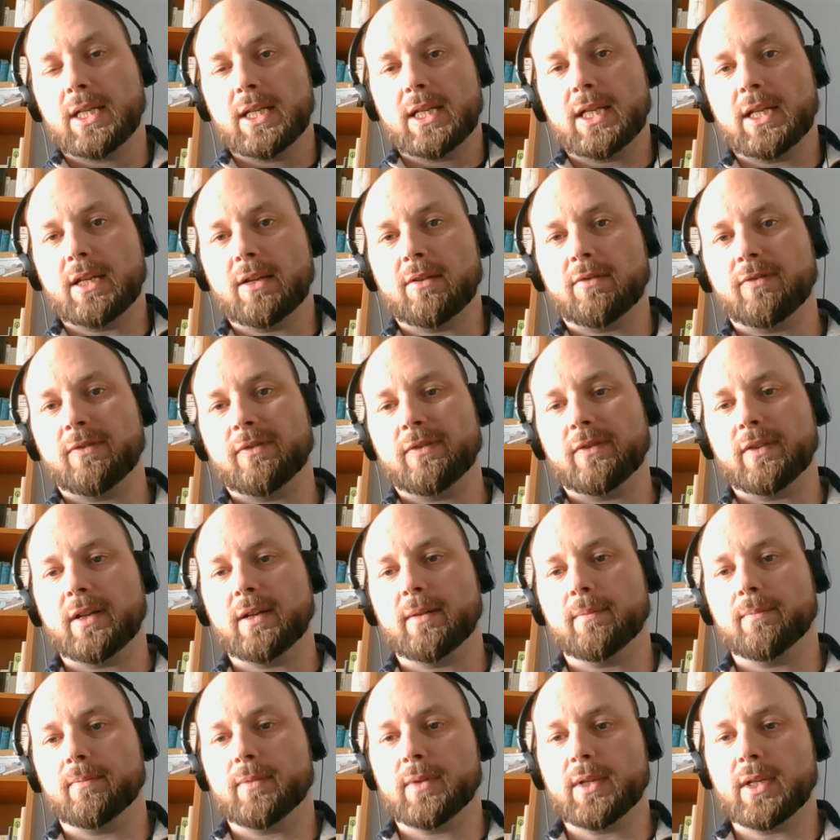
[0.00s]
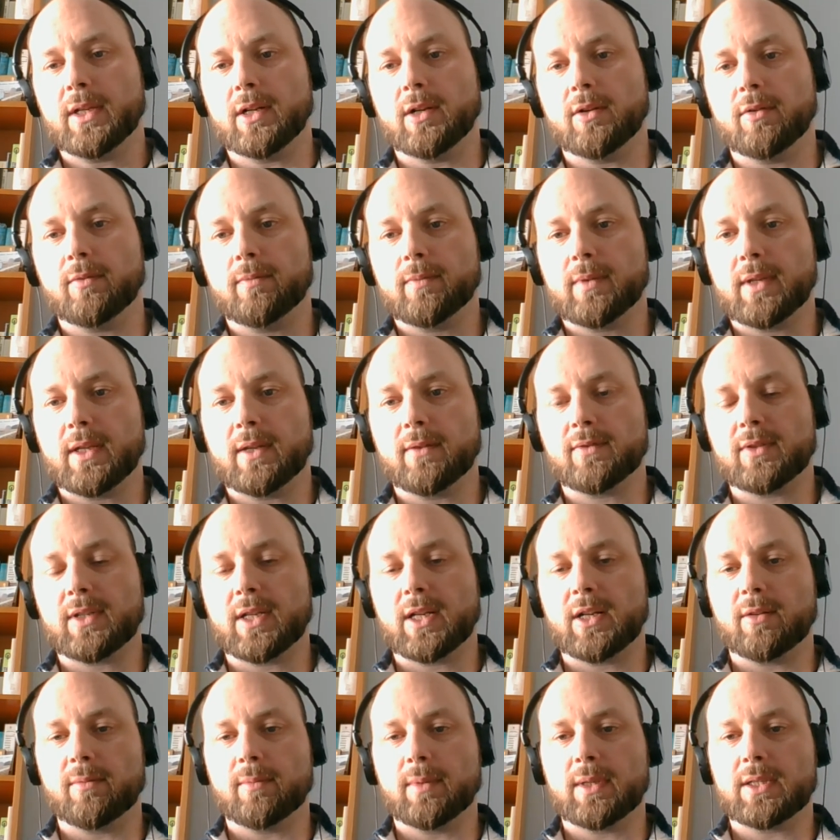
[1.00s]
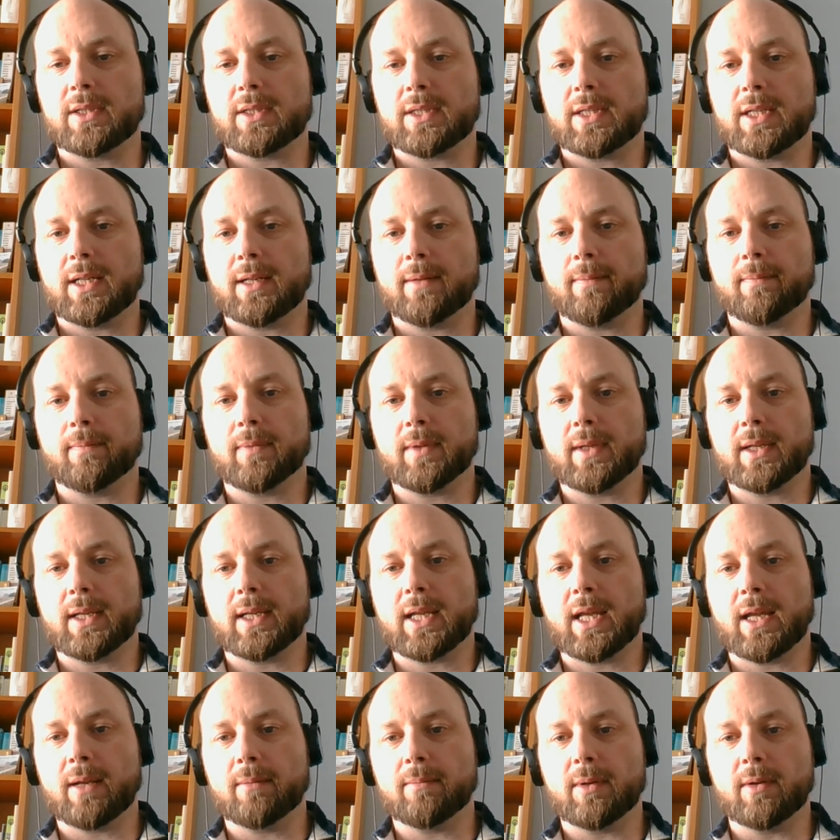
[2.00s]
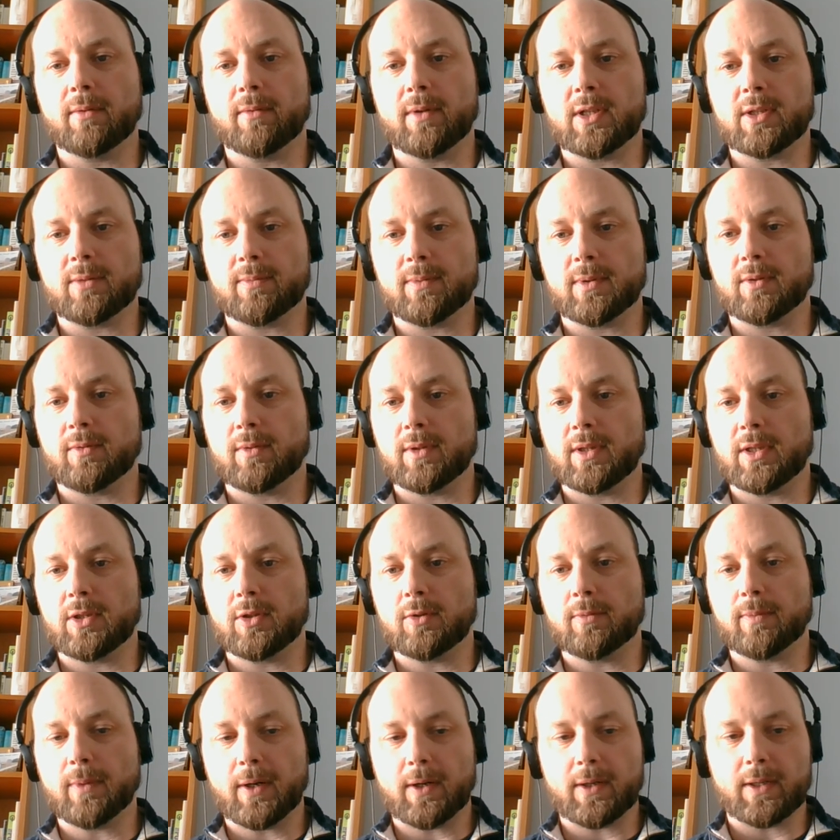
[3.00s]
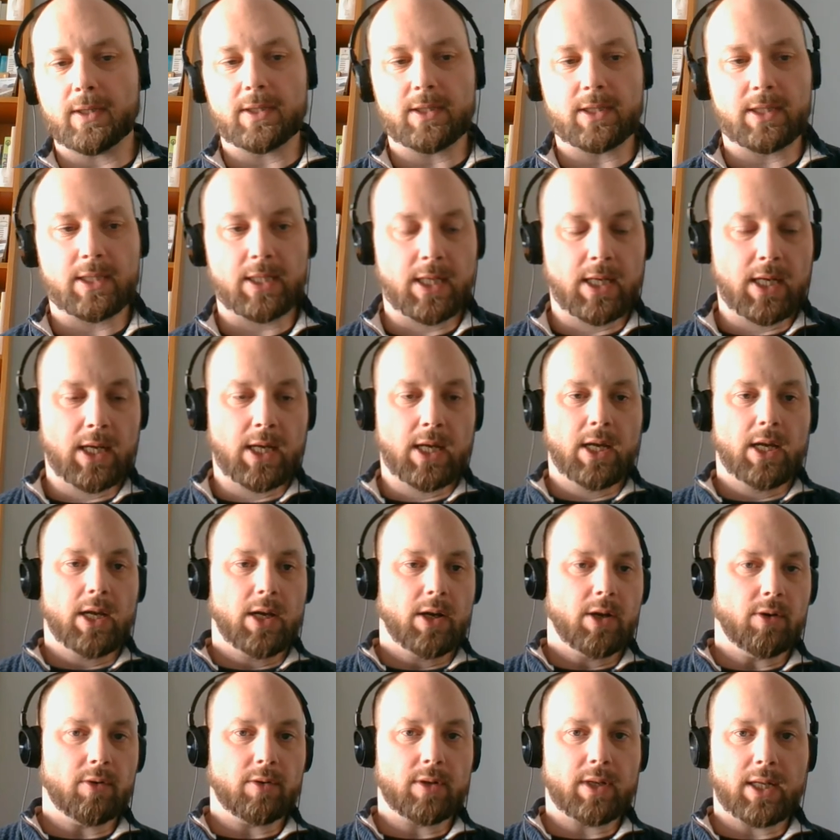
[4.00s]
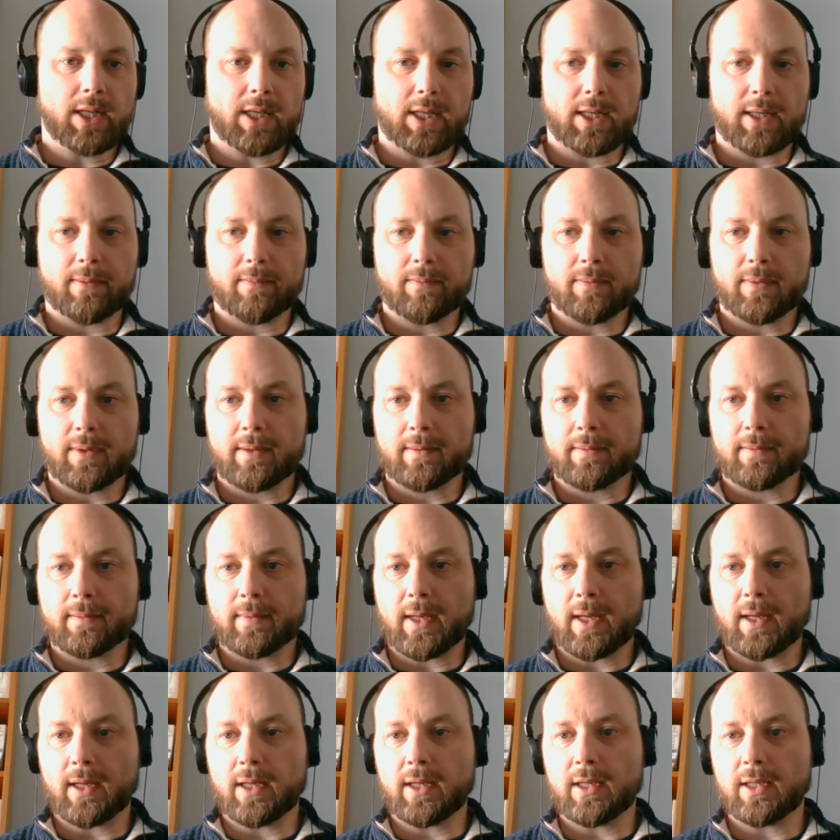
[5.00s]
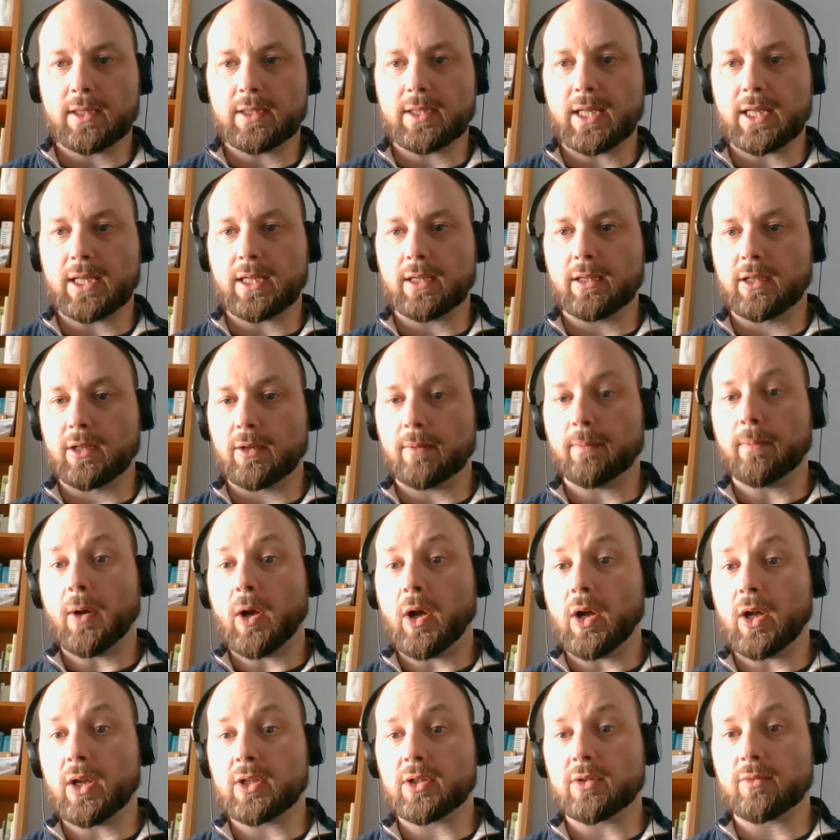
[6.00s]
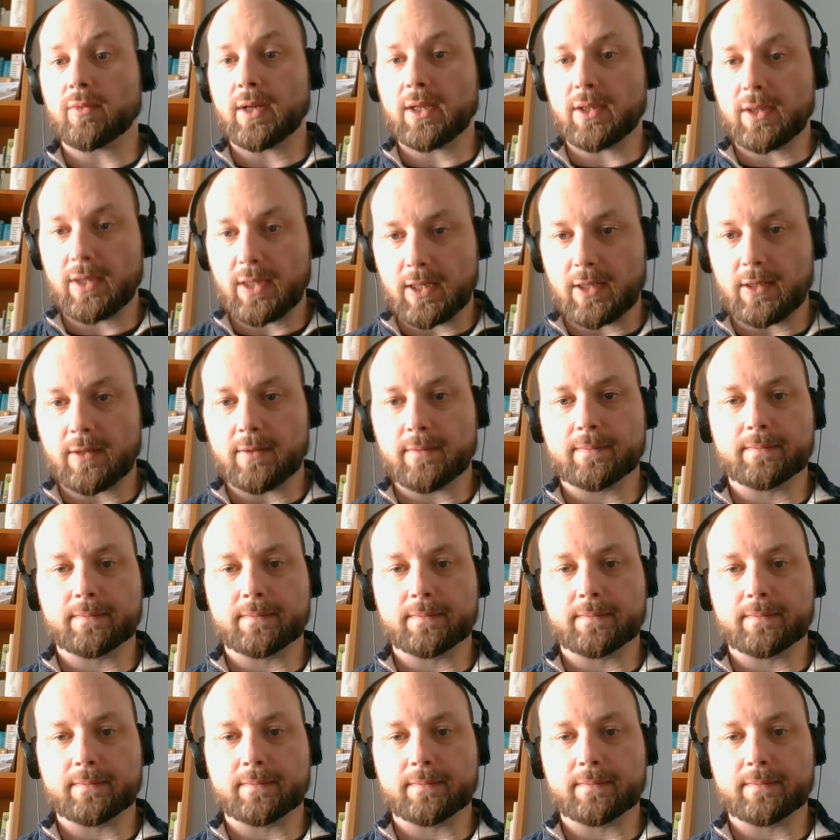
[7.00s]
if if settlement can be reached between the two parties. Okay, I'm going to take a little pause right there.